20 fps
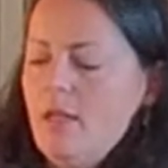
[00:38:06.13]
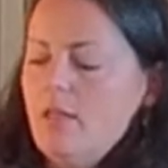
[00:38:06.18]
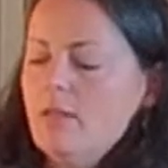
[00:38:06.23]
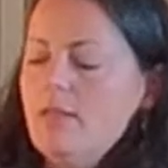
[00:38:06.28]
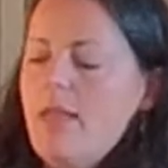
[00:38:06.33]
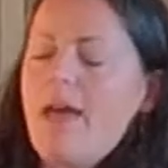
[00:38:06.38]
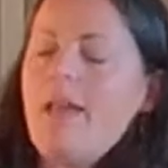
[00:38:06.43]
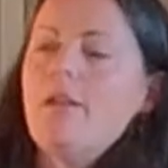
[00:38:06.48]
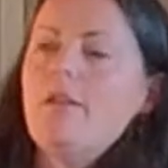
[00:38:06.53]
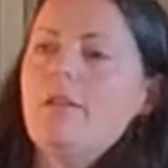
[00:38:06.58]

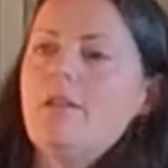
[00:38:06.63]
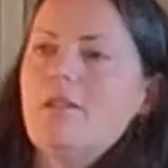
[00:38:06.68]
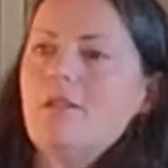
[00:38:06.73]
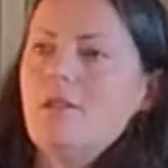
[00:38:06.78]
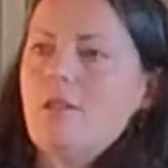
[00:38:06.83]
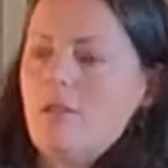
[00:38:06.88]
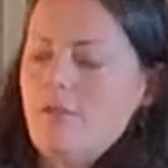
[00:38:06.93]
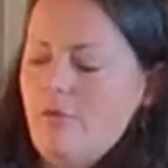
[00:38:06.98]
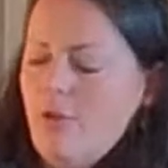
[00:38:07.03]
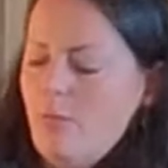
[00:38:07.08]

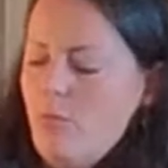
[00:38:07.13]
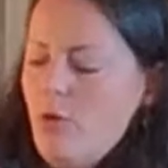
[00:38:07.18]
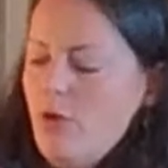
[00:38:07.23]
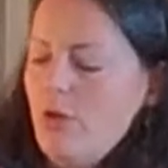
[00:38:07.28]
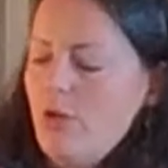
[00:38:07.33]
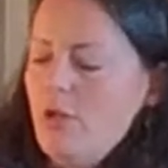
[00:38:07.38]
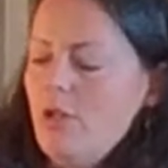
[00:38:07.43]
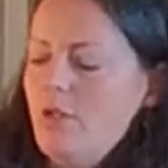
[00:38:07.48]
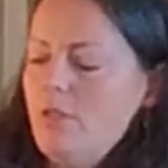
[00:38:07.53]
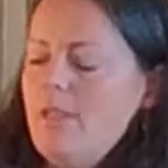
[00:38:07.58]
letters from a
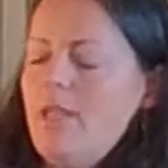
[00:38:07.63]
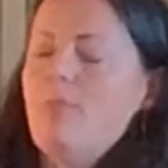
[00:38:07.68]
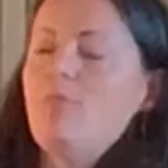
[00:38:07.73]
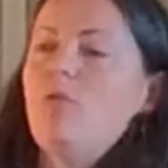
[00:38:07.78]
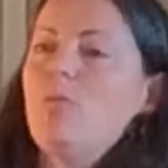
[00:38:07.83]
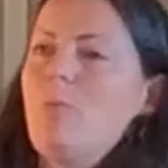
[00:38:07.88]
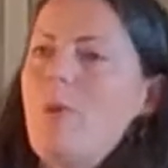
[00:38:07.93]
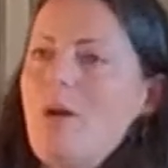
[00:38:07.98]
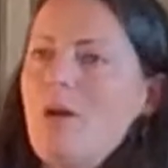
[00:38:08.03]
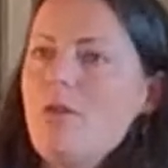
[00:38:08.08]
girl
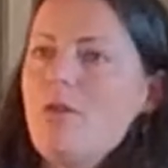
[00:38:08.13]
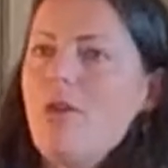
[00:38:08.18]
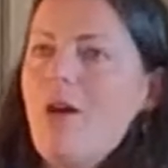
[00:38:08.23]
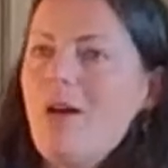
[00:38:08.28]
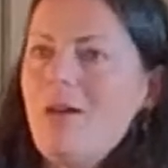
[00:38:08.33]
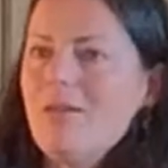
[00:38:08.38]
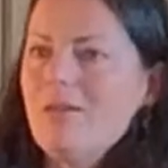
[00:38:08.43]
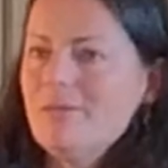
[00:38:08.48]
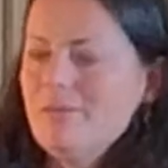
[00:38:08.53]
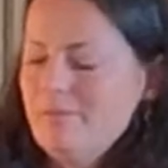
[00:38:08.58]
named
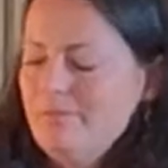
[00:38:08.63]
Martha,